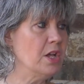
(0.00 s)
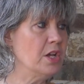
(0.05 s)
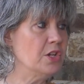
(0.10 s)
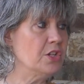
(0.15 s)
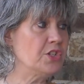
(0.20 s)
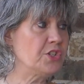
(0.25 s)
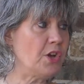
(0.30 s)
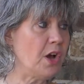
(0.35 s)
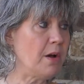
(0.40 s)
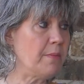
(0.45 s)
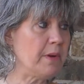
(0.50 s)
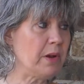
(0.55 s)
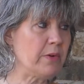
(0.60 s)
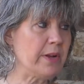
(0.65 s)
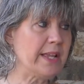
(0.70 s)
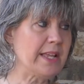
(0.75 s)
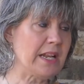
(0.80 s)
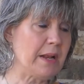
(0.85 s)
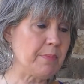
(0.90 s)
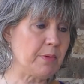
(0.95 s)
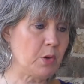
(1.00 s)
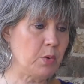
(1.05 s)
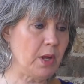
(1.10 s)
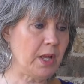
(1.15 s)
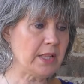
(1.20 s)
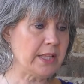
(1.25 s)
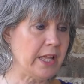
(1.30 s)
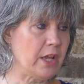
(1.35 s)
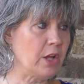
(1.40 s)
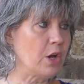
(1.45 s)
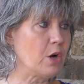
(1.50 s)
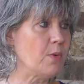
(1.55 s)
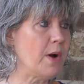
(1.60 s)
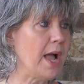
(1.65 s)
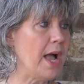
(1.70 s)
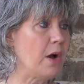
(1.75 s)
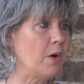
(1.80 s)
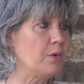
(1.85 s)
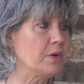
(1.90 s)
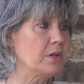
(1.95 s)
saw Mary get up quickly and go
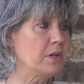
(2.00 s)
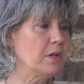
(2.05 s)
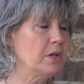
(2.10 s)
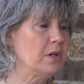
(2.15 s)
out.